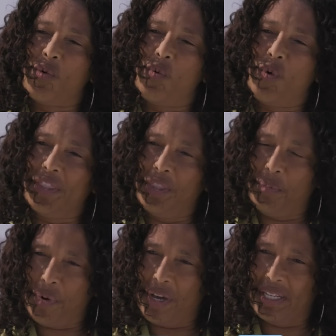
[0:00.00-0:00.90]
what the
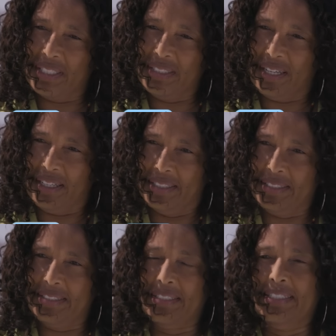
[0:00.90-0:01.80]
product
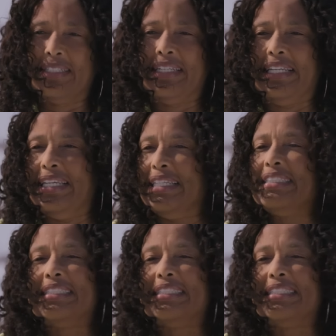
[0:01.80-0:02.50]
does in